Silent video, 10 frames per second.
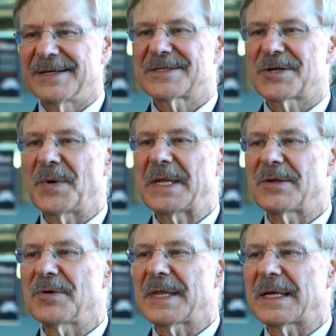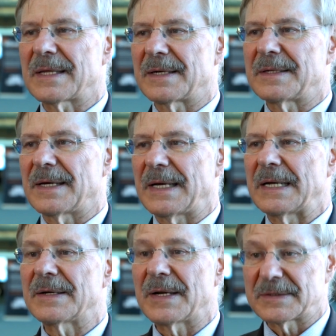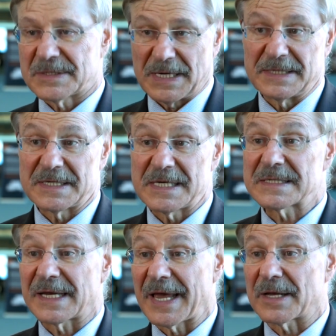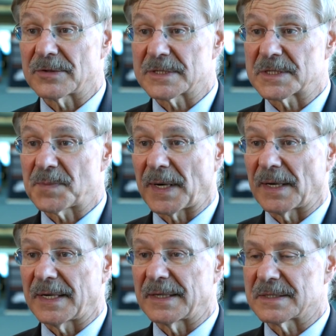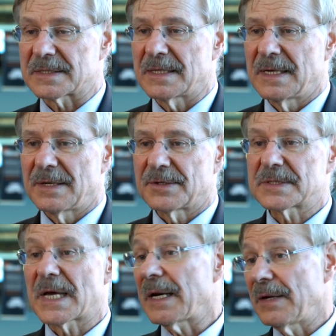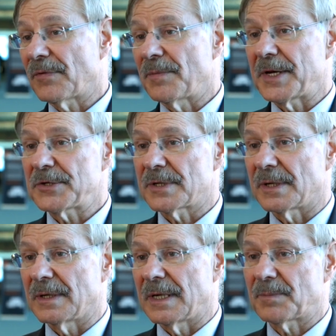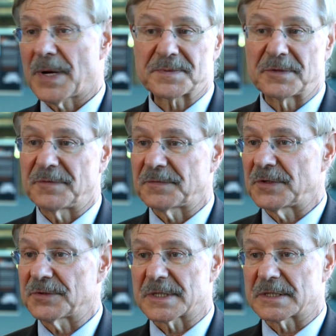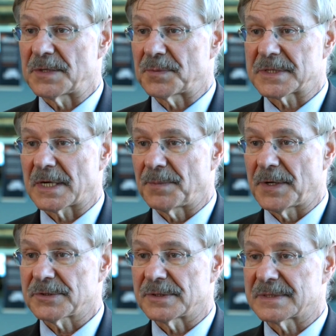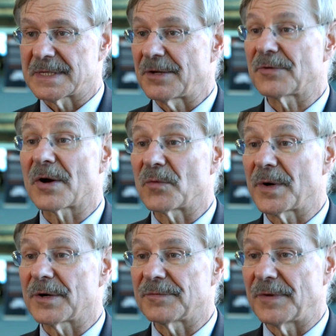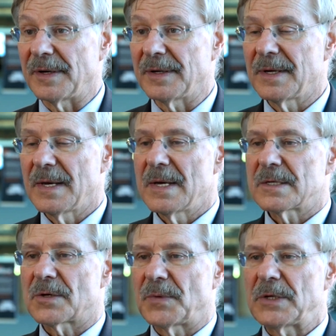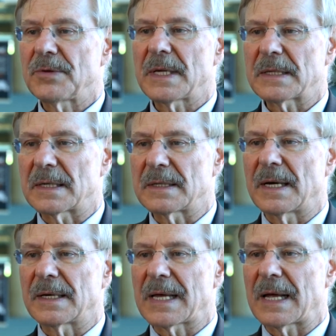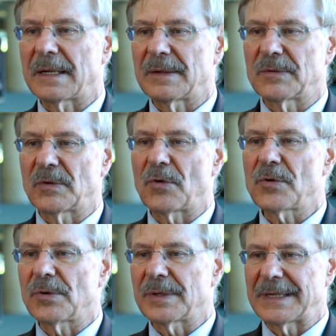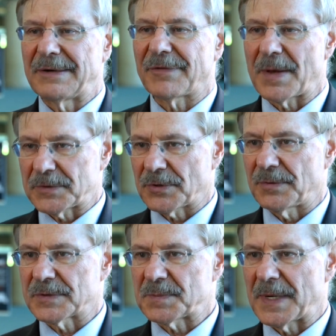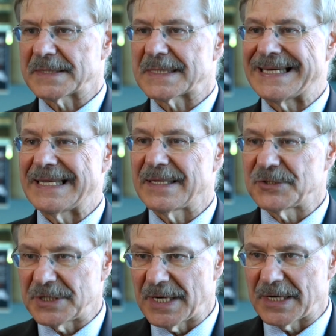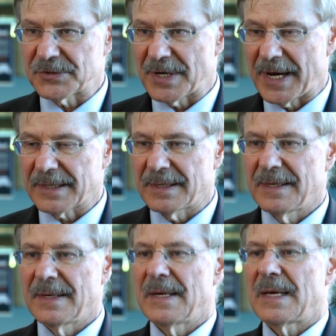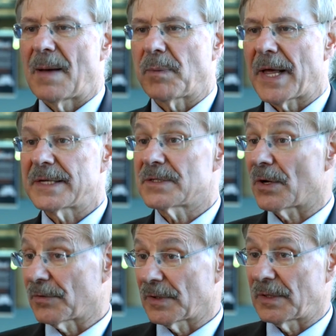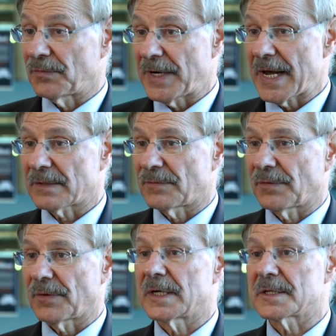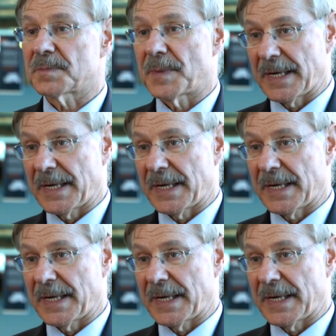Right. So we do think that in a disease like ankylosing spondylitis, there's gut inflammation in perhaps in 50 or 60% of patients, and they're not aware of it. So we do think that local inflammatory response in the GI tract applies not only to reactive arthritis, but